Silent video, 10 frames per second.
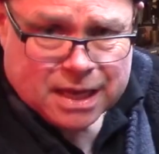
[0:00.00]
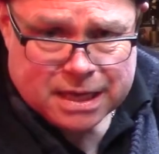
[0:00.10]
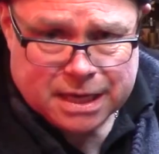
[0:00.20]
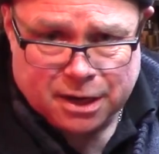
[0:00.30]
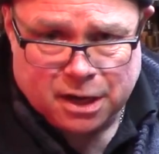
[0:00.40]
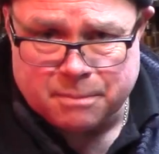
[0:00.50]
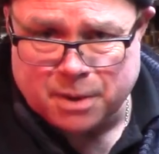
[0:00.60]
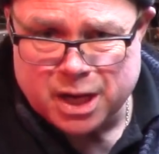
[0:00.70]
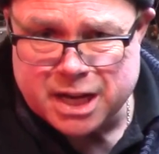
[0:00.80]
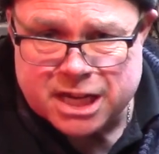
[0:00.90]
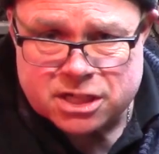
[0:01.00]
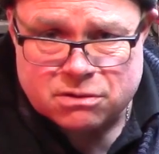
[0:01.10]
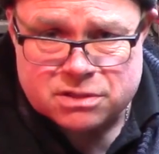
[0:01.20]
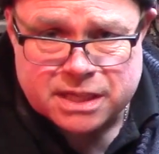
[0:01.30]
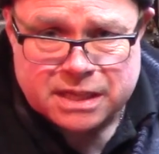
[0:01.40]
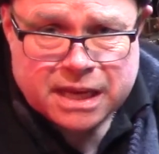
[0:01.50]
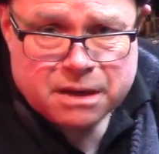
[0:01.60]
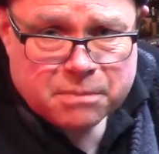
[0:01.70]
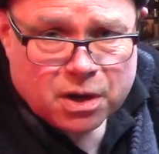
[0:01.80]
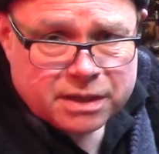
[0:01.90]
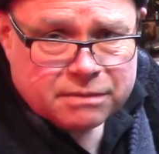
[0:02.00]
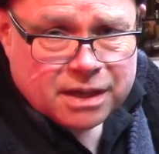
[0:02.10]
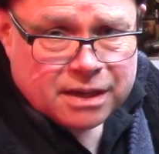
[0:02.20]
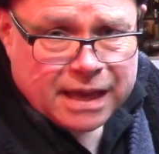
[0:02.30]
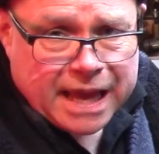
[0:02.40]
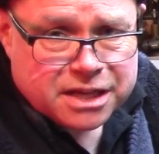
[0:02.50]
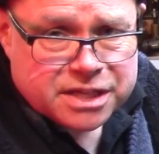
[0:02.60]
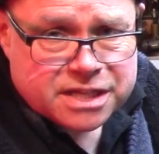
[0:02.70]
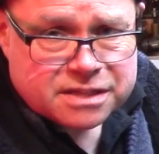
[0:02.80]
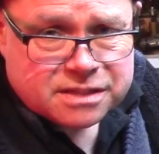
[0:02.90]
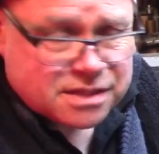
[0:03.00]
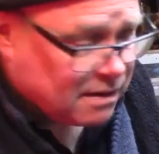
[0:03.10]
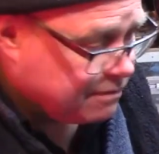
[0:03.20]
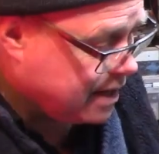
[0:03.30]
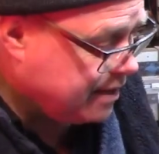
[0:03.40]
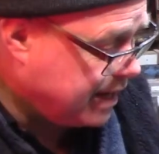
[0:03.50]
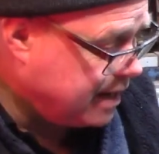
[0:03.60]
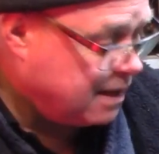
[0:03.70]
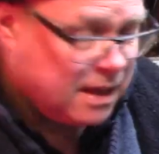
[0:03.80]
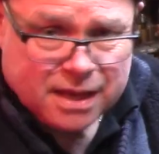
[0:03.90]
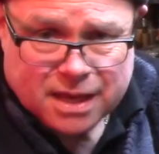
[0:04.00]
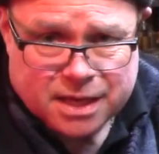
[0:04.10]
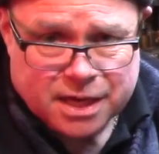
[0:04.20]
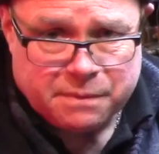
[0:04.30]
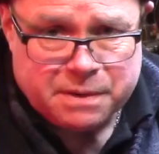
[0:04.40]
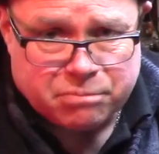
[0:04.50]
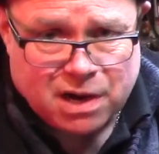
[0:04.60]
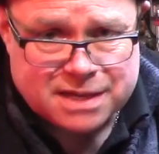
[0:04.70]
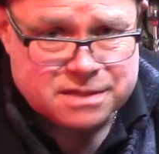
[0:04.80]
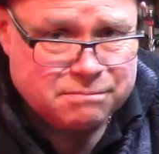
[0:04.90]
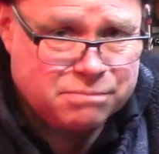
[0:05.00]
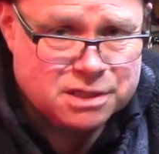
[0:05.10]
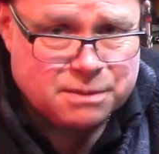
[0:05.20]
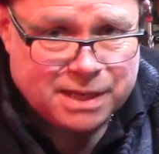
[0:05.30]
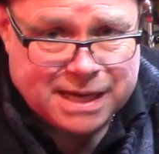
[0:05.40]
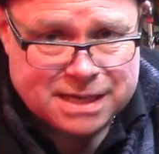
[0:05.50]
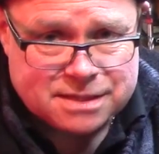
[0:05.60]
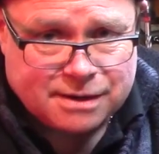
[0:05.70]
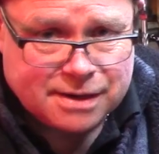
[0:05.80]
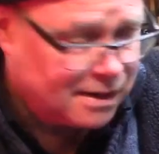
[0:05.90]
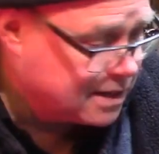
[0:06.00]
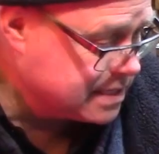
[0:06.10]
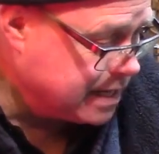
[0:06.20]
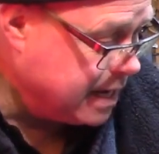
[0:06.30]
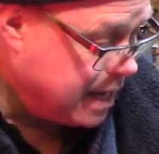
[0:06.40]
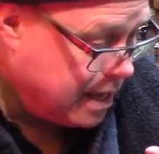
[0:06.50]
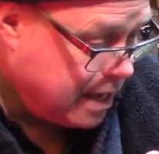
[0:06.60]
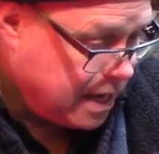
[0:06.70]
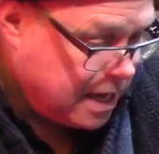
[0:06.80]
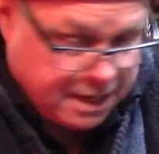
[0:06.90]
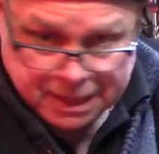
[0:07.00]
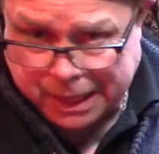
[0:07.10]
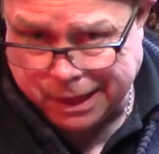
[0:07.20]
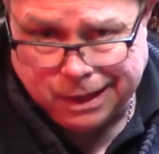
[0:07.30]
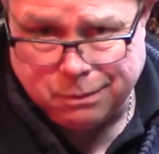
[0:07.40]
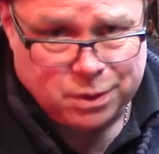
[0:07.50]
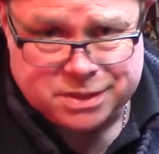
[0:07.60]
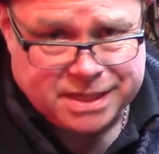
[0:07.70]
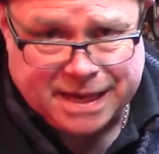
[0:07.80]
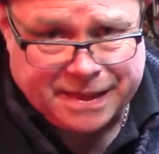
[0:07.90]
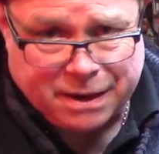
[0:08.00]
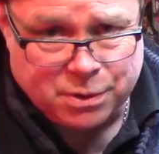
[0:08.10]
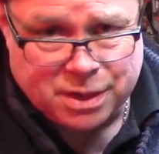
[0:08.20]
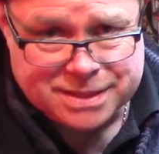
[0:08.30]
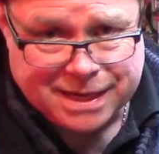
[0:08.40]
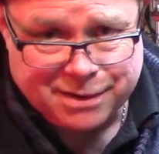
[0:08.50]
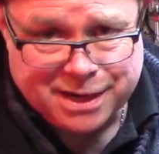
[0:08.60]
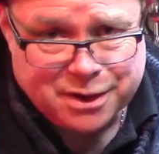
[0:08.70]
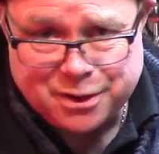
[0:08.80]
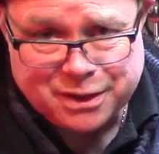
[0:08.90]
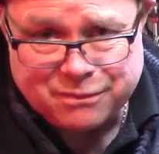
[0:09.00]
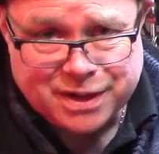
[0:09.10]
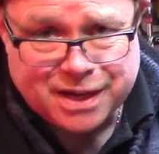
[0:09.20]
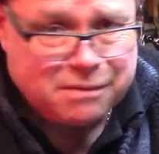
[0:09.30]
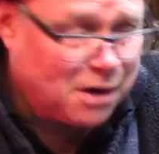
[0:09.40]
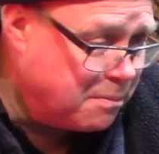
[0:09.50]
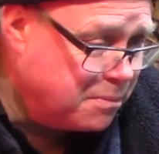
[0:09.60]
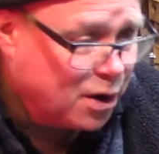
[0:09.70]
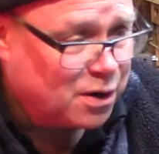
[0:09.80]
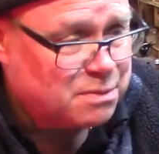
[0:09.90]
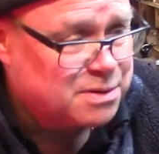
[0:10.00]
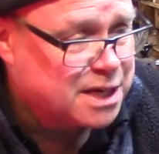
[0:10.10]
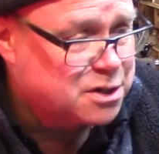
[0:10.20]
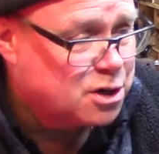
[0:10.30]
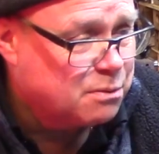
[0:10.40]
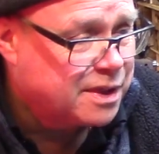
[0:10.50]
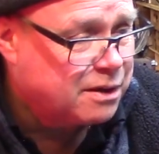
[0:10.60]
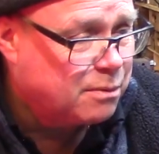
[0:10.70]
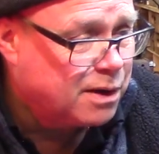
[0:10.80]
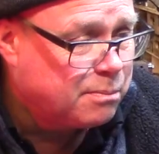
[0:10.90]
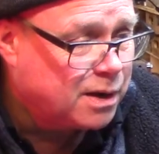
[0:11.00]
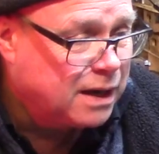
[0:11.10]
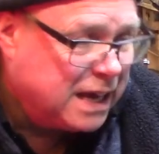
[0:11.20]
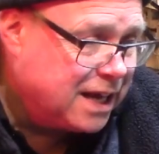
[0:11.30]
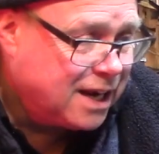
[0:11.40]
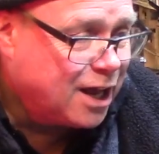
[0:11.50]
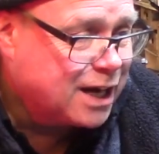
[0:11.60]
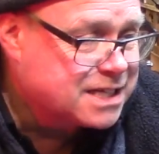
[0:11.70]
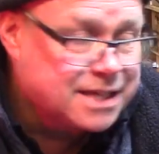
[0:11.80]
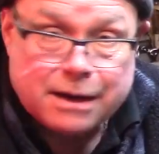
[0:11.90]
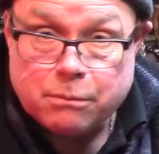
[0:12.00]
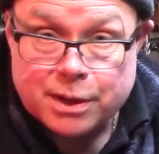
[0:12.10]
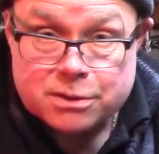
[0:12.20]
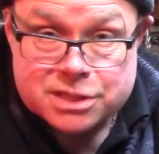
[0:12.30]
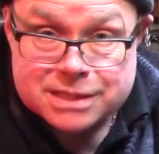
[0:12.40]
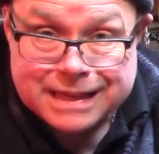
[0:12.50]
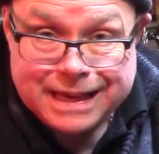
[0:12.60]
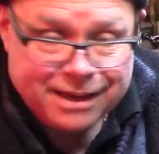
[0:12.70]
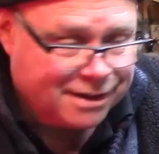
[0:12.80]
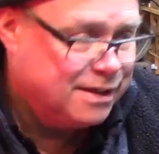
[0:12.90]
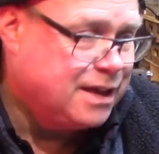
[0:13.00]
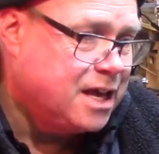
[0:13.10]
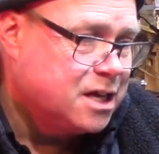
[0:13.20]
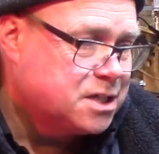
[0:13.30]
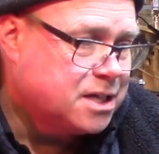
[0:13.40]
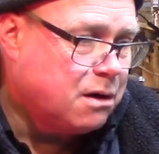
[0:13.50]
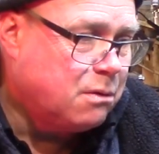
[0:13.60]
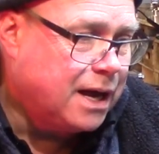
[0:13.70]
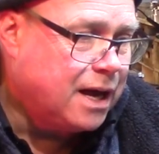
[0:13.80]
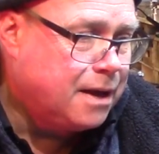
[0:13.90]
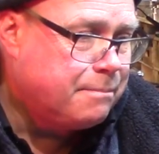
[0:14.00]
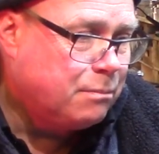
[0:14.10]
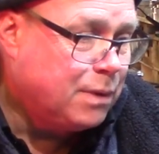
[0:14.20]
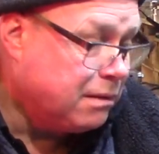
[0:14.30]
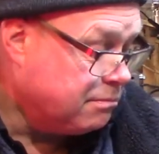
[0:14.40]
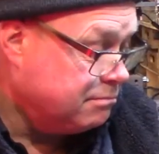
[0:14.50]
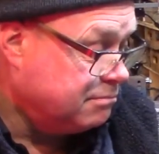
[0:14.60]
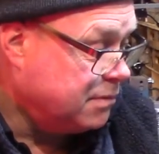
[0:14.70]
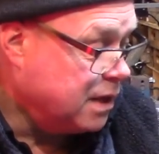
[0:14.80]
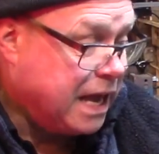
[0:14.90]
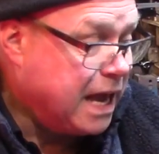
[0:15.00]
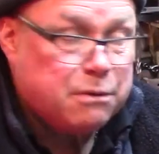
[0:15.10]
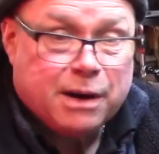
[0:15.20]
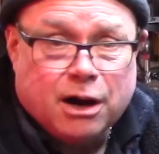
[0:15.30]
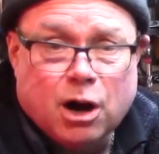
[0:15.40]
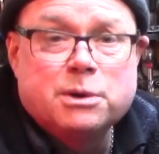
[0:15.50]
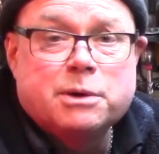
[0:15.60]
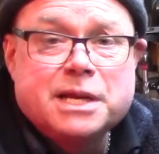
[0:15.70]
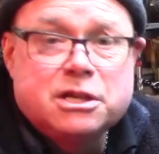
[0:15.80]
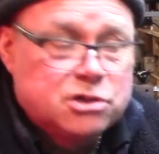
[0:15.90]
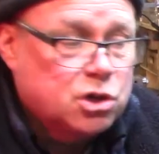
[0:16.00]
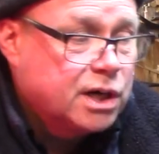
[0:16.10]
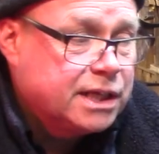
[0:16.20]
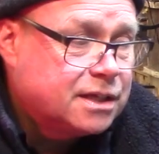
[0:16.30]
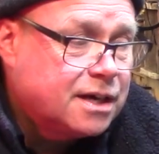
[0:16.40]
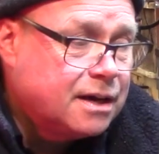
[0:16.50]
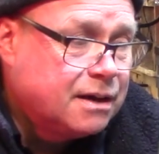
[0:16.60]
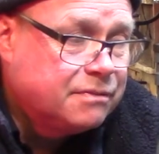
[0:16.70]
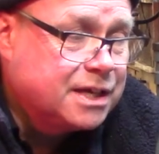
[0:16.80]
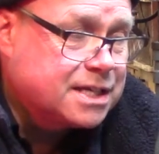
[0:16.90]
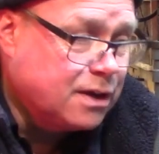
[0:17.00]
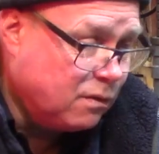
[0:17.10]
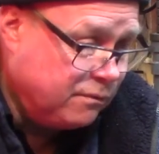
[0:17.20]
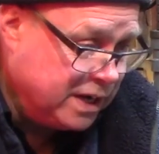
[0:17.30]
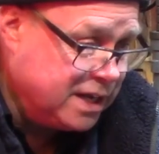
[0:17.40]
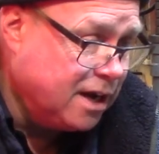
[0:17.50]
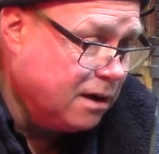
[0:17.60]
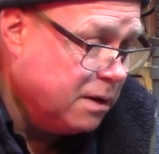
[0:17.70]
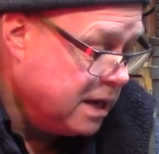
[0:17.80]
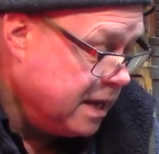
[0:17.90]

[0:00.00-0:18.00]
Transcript: you know, like my initials in, in my uh, engines and stuff like that, you know, in brass and possibly cast iron, like I say we'll see how that works out in another video. I'm not 100% sure whether it will, but like I say, we'll see. So, um, well, anyway, I hope you enjoyed uh, this little video